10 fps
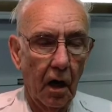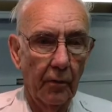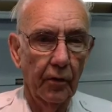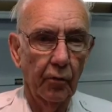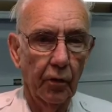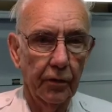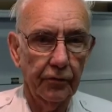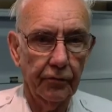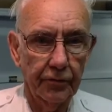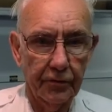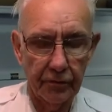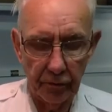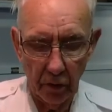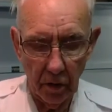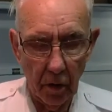Hummer Works, which is
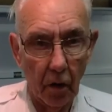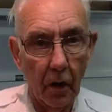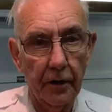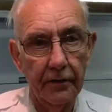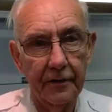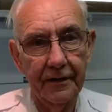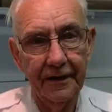our R&D